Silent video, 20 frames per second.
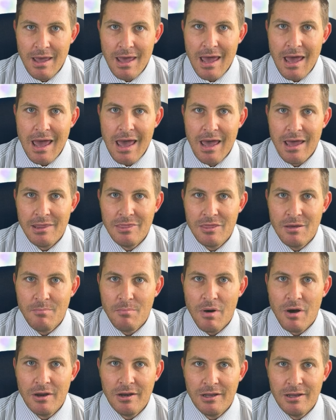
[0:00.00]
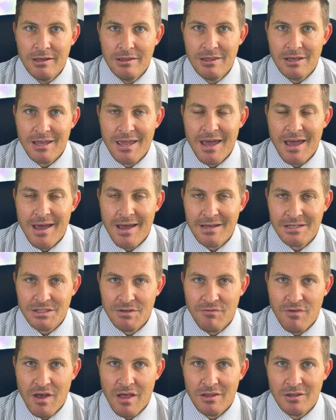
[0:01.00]
and the money, the
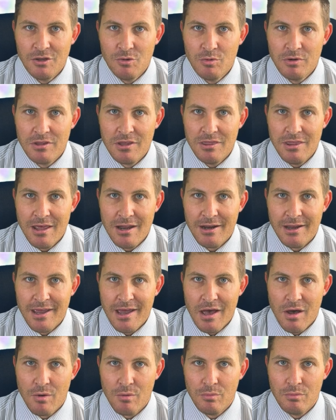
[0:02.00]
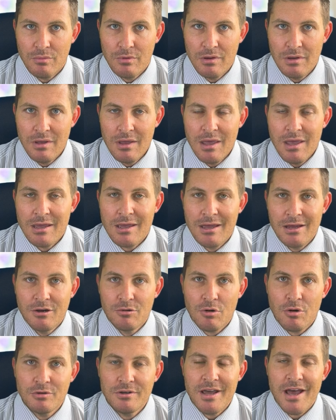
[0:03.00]
cash value within that account, can
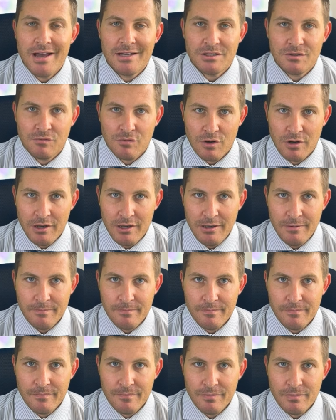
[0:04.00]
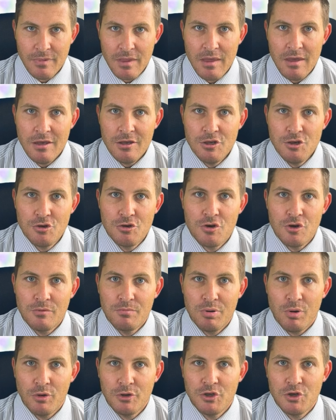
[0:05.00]
grow tax-free. You
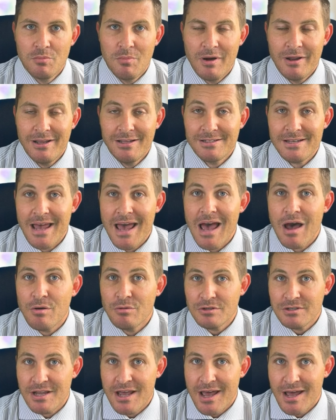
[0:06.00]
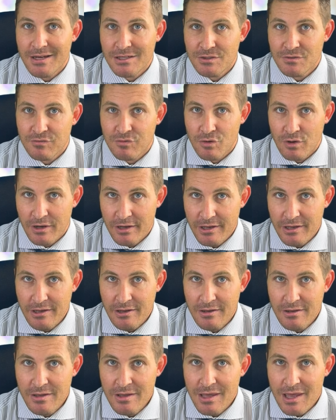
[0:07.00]
could pull your monies out tax-free
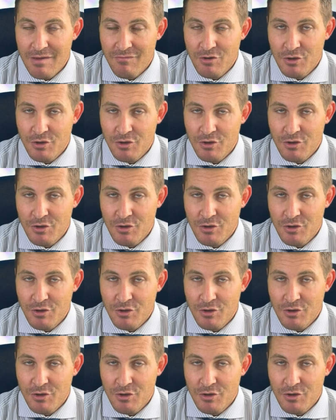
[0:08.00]
if